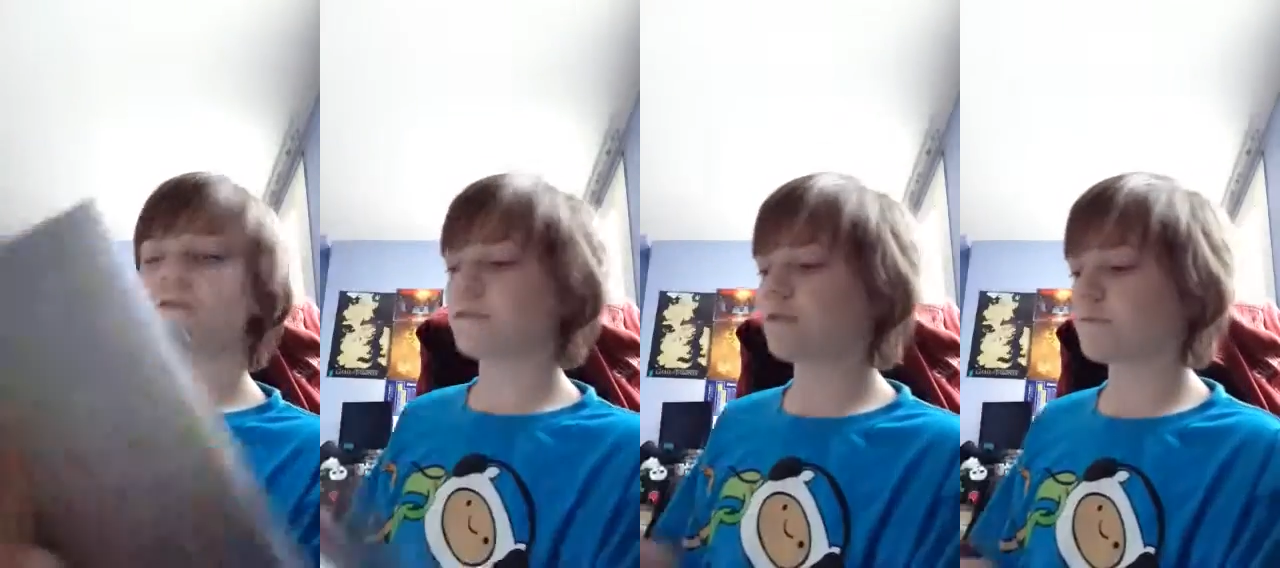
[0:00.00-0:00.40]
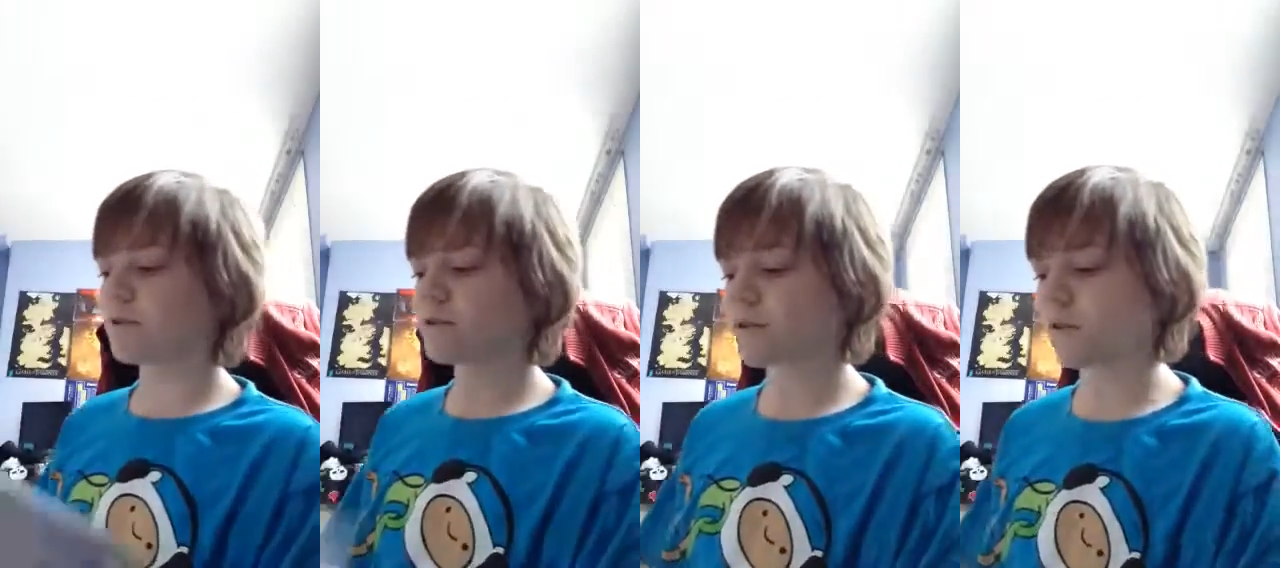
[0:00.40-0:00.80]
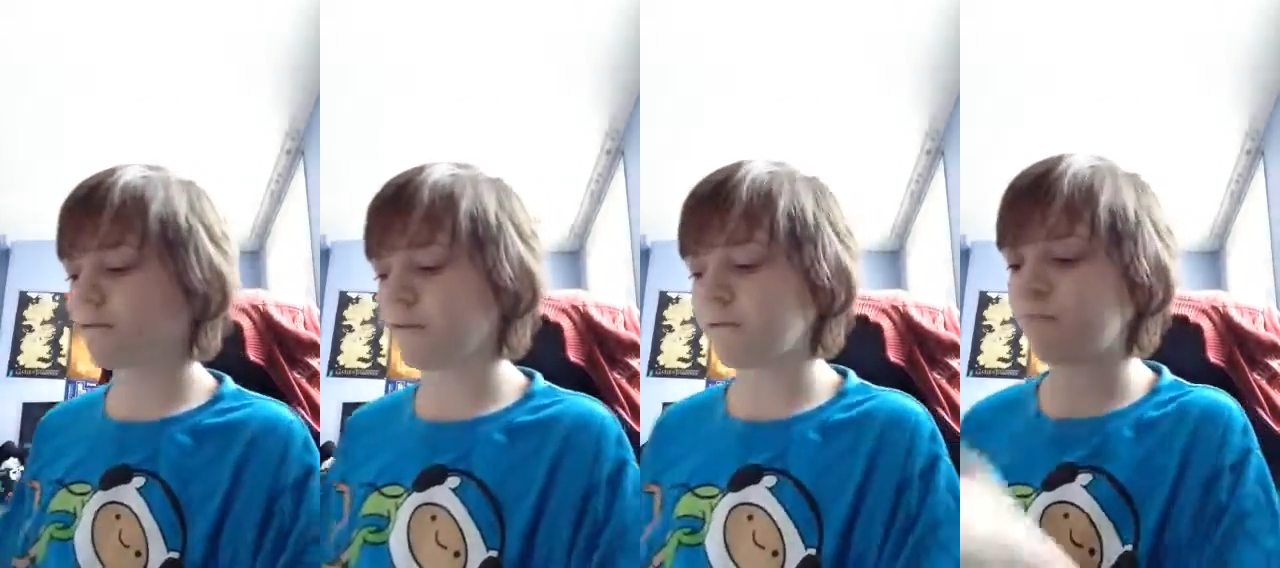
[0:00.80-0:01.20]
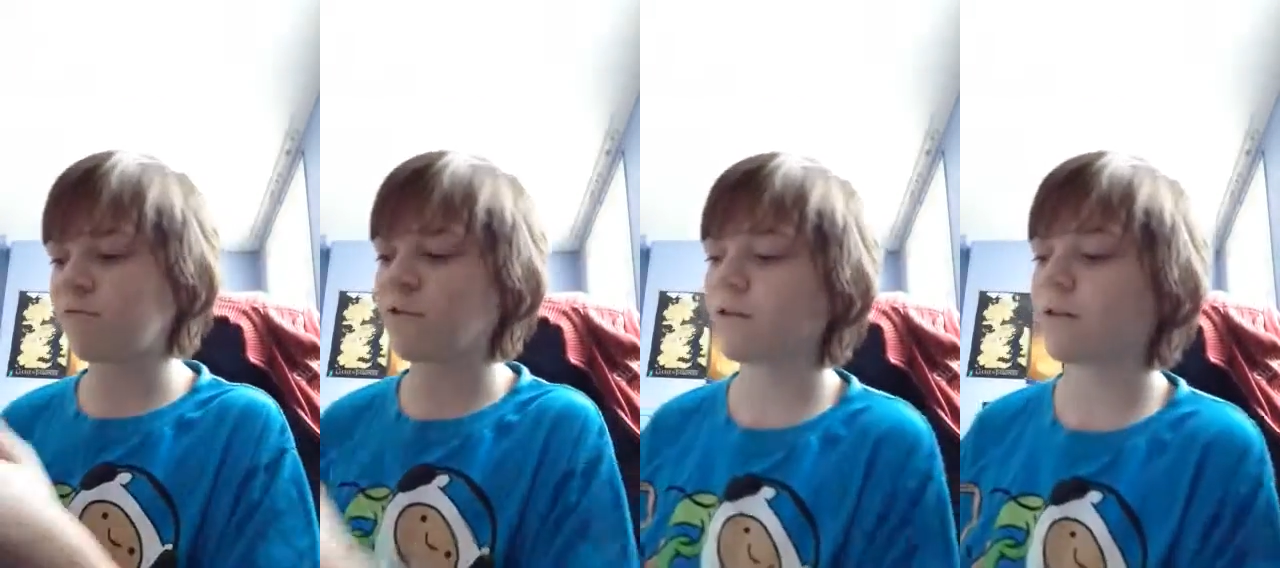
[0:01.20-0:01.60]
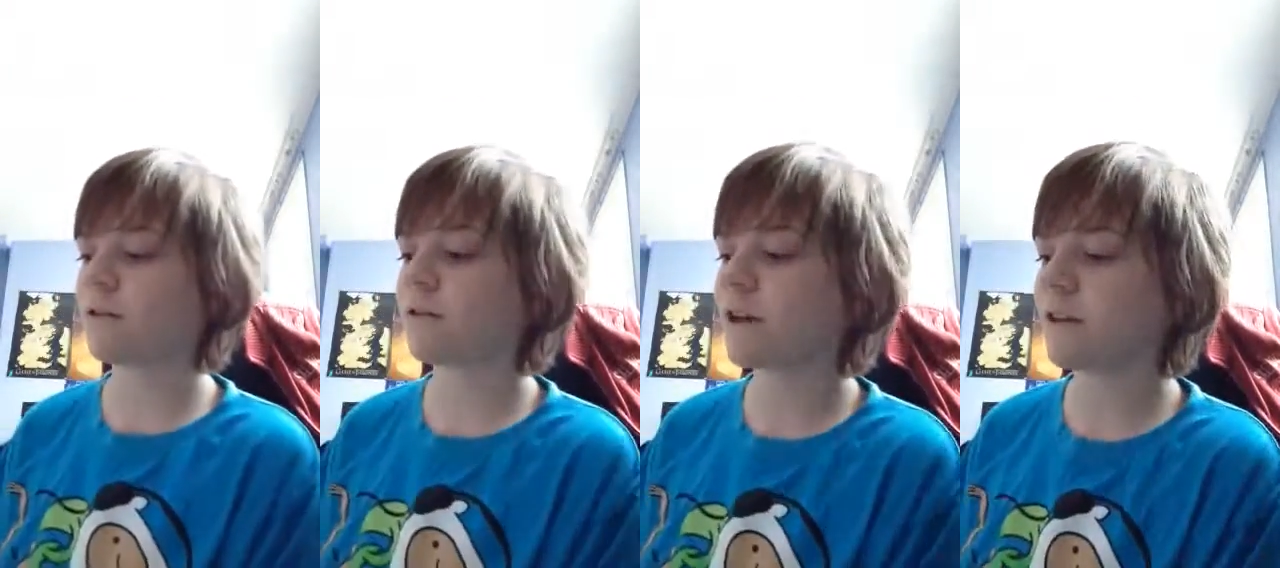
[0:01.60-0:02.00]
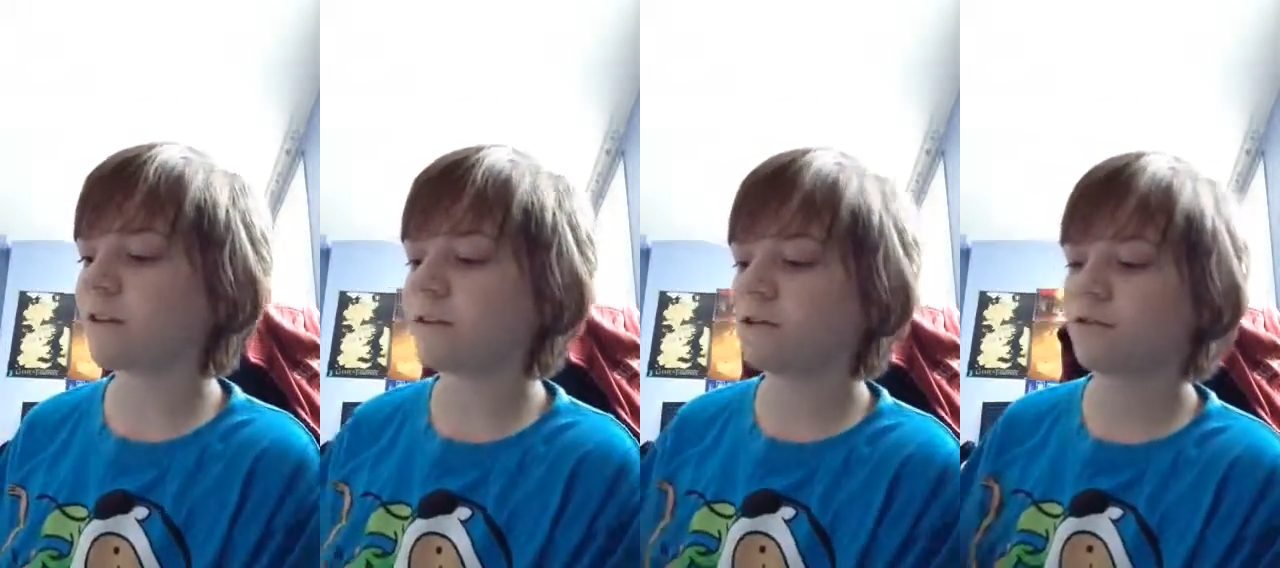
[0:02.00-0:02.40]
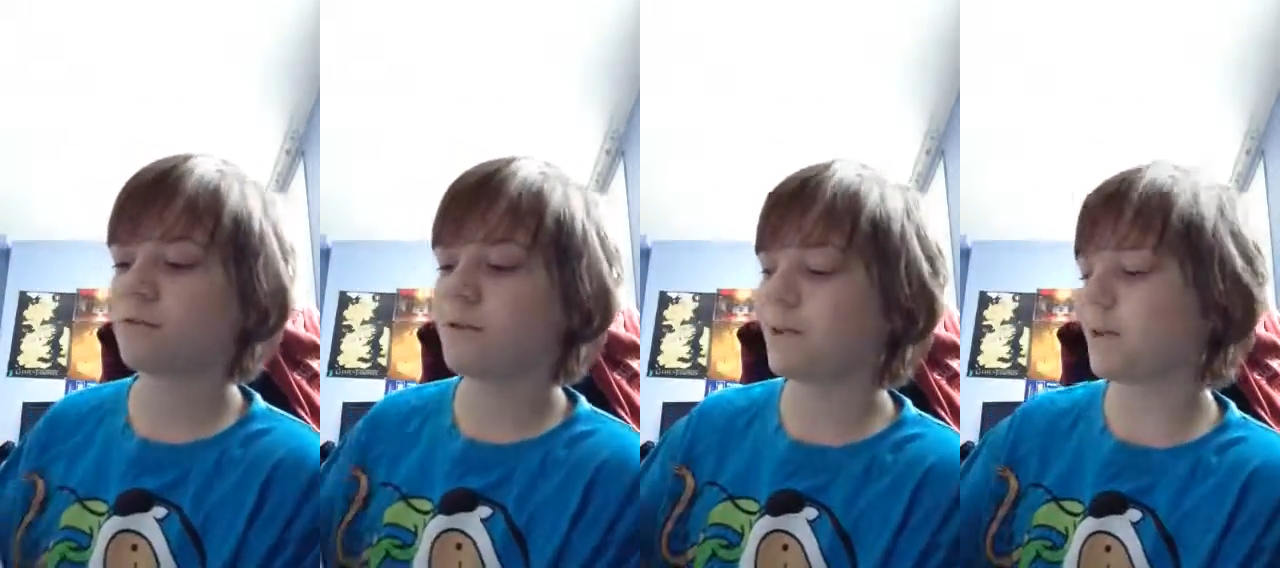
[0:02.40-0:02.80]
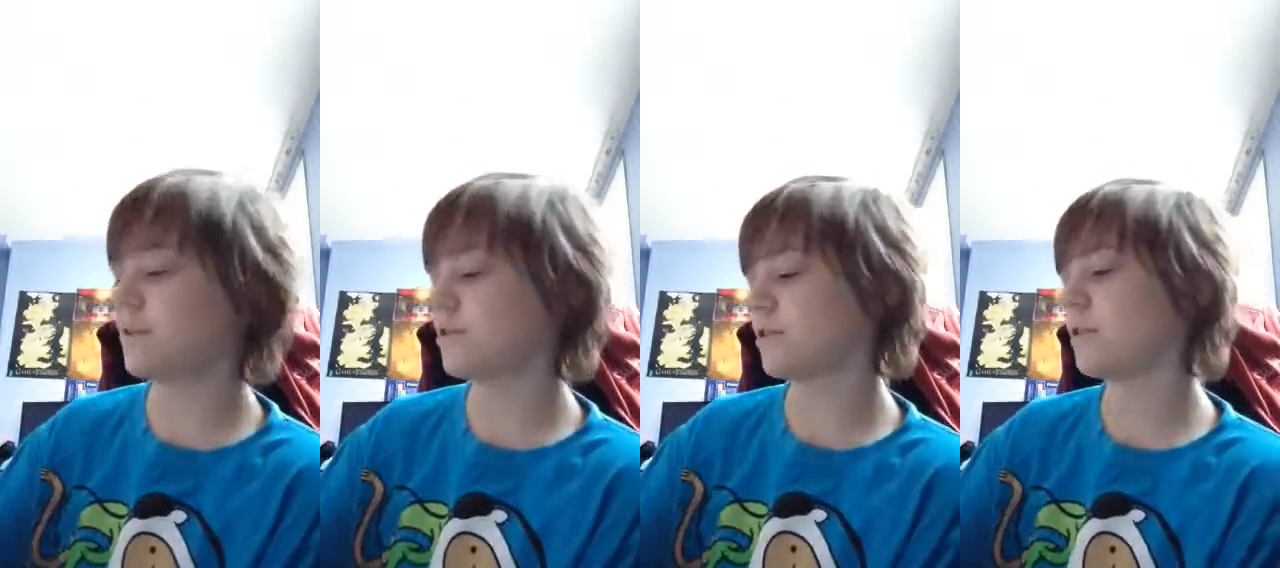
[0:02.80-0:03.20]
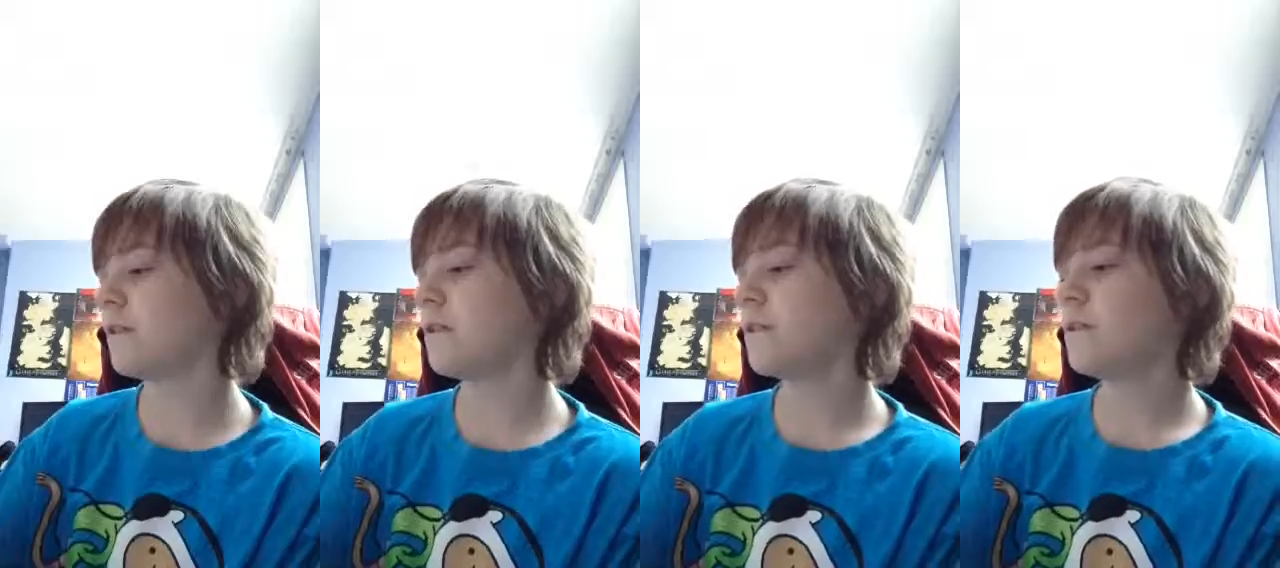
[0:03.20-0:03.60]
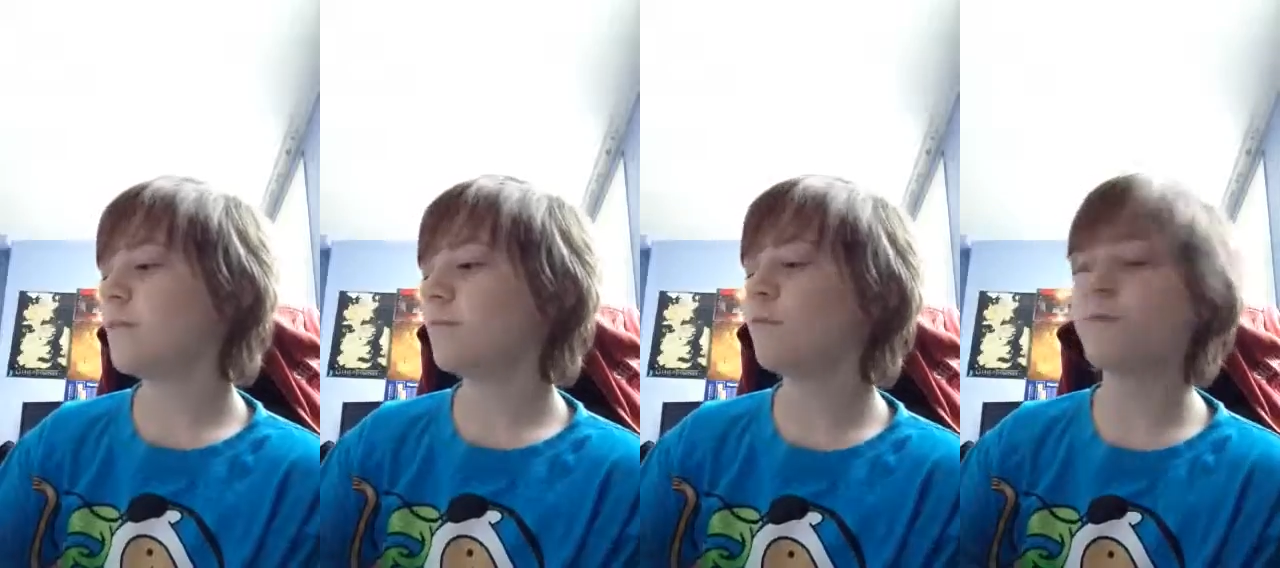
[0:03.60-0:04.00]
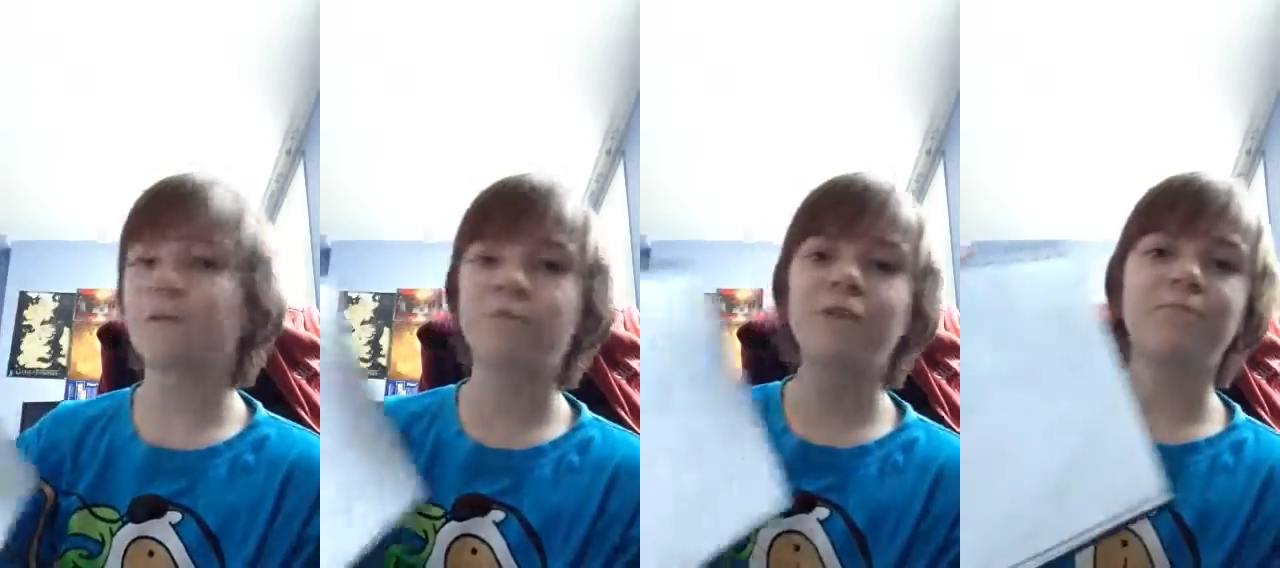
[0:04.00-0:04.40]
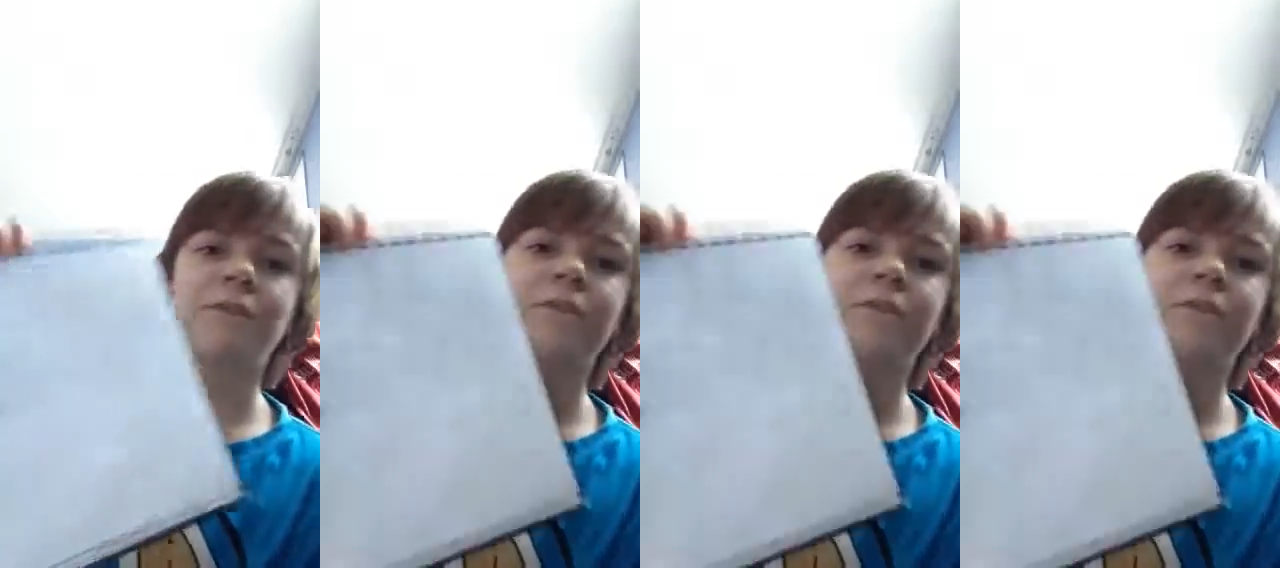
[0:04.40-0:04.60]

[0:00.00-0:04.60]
So I'm going to start off with the one I guess I didn't show, maybe I did show, but one I'm really